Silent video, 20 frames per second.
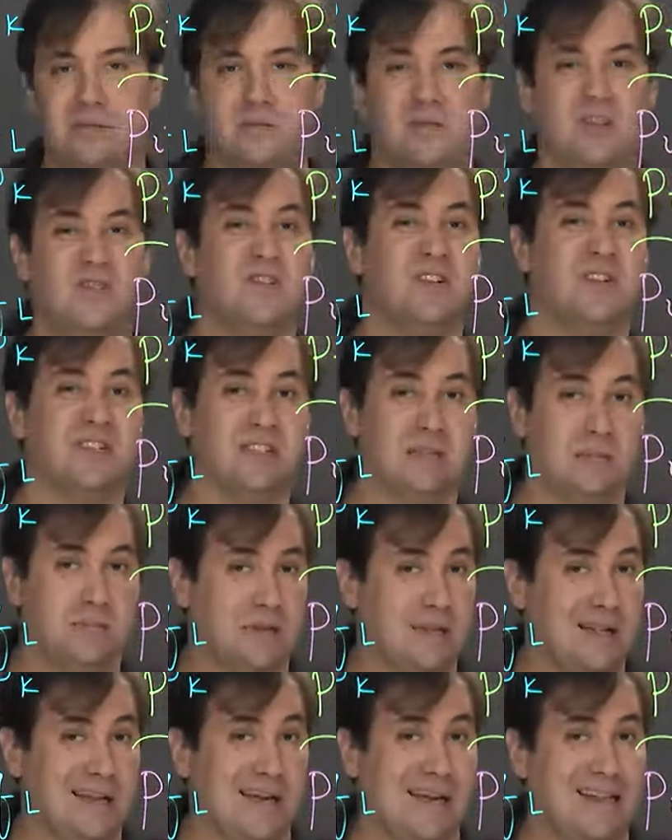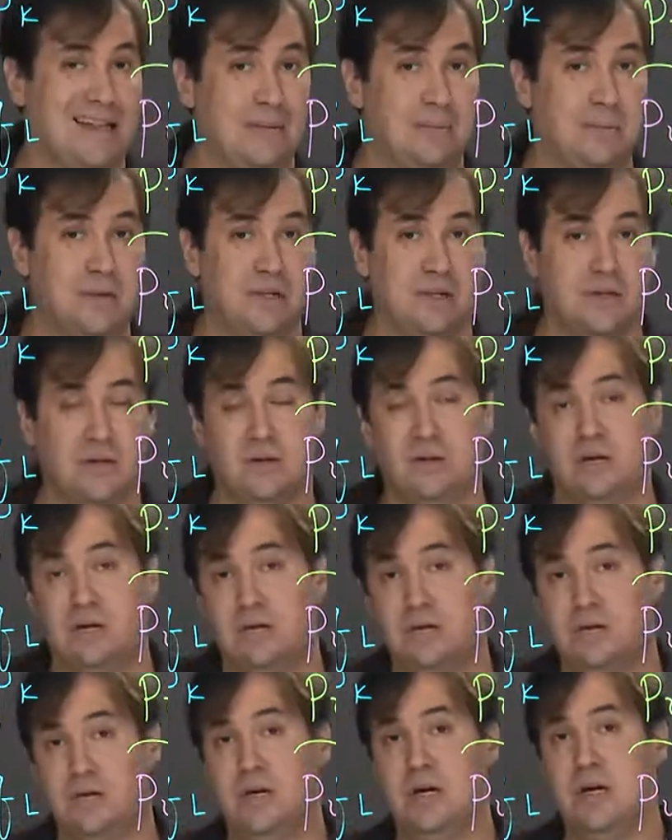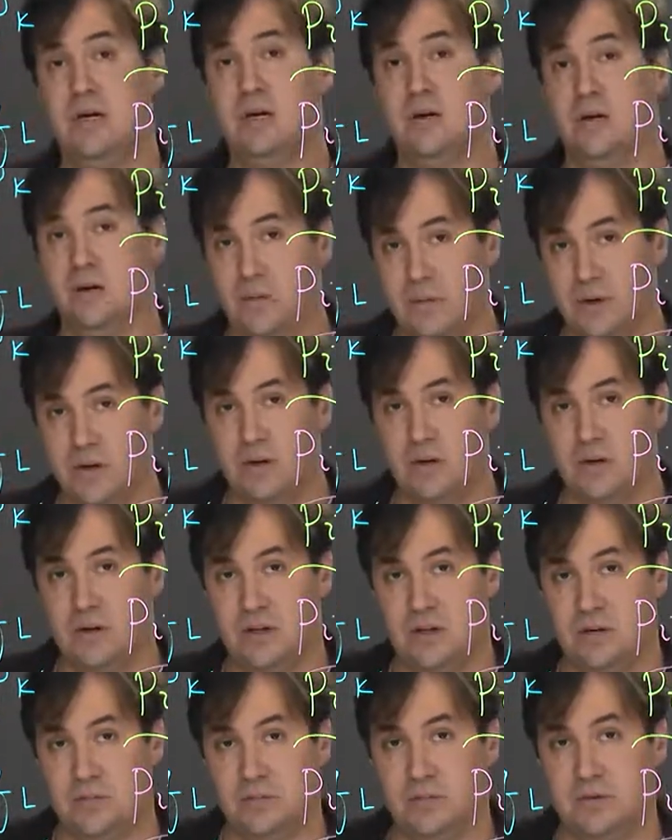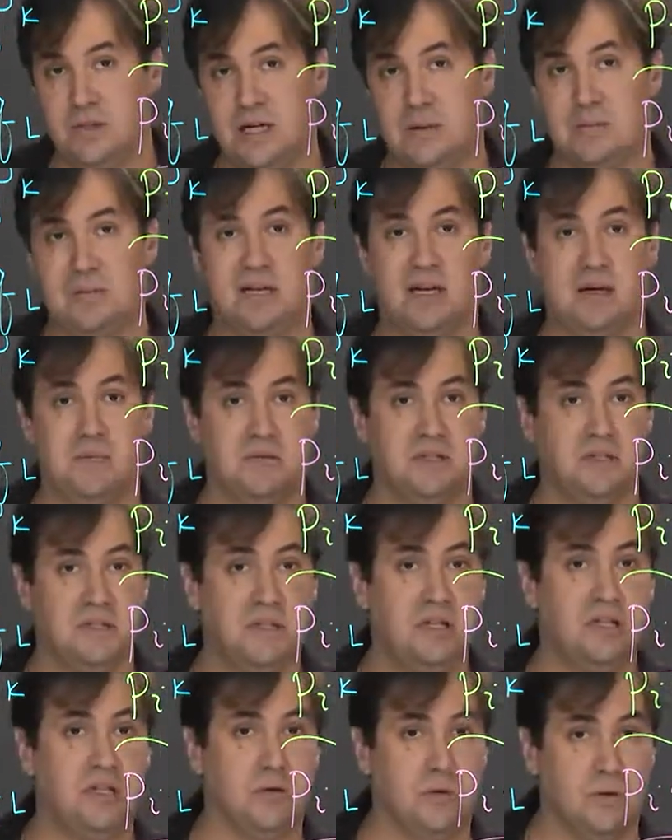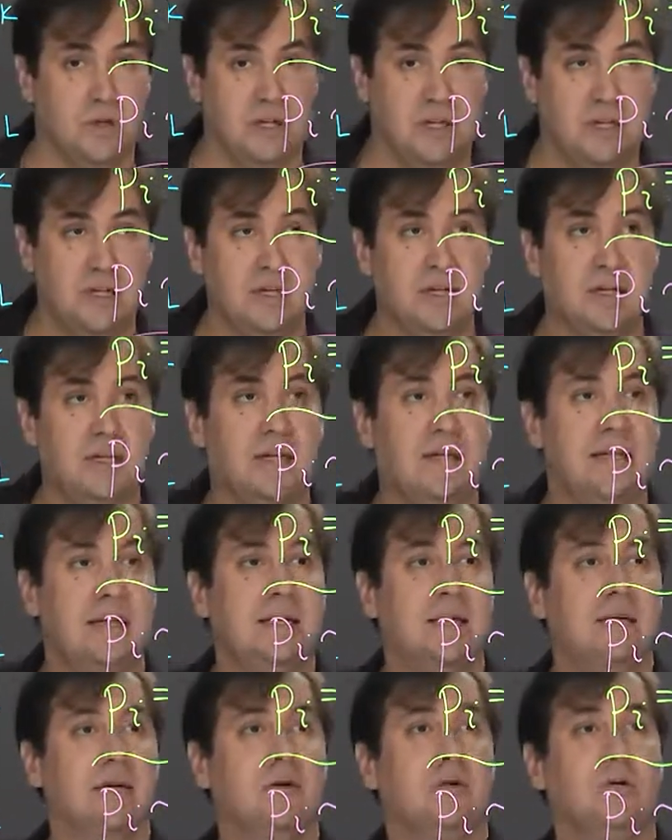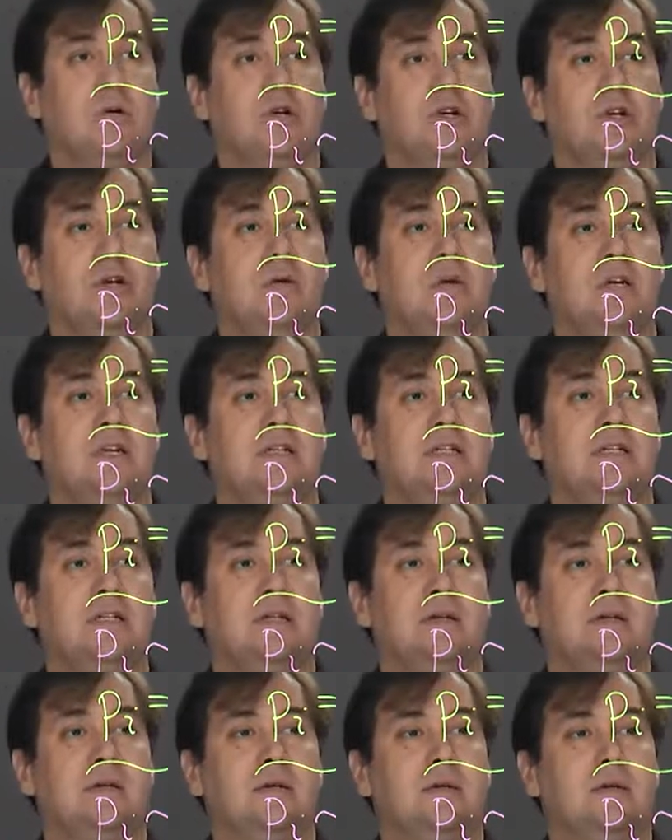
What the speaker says: reversible element, or we call them sometimes unity or units,